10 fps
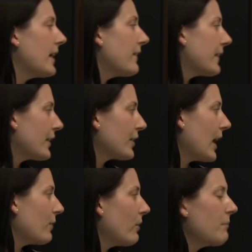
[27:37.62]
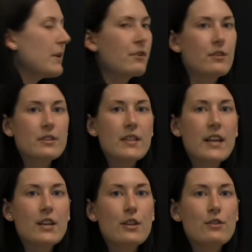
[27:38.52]
they figured out what minerals
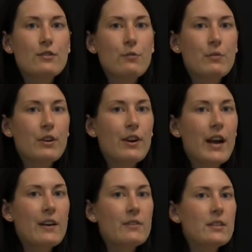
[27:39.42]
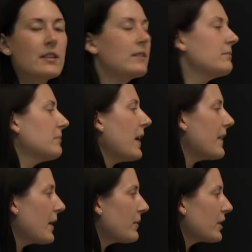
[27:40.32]
they could use from the ground,
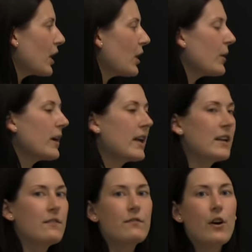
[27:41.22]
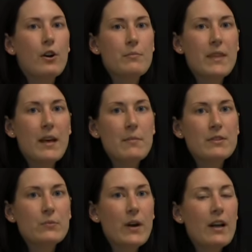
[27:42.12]
and they would go and farm them
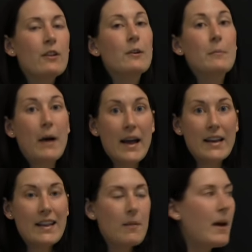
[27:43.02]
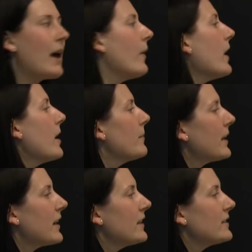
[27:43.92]
as well, or mine them out,
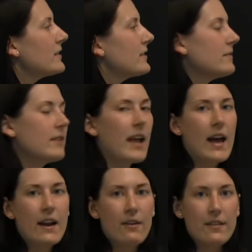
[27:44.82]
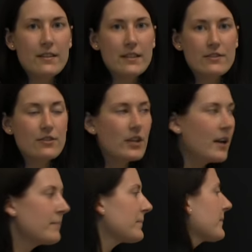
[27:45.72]
because they had all this extra
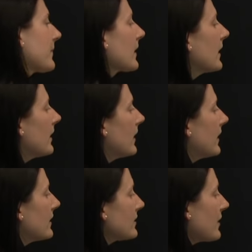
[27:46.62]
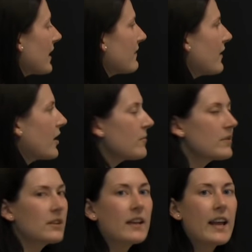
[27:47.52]
time. So they
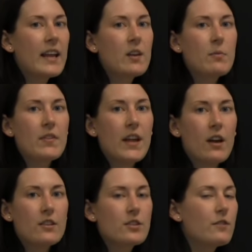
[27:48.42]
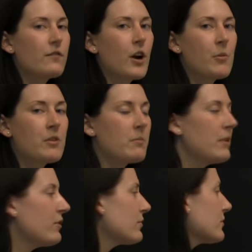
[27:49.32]
farmed the land, but they also farmed the
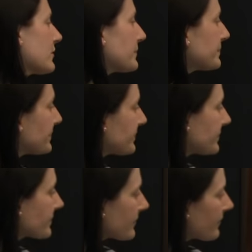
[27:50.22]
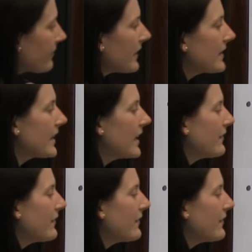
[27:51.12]
minerals. They